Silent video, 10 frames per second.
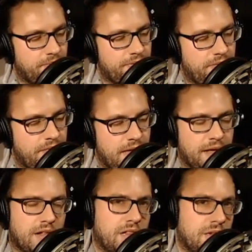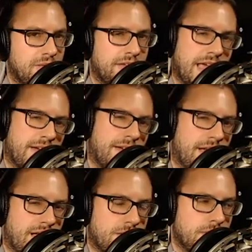they include counter hit
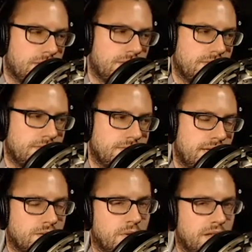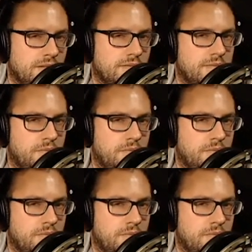combos as well,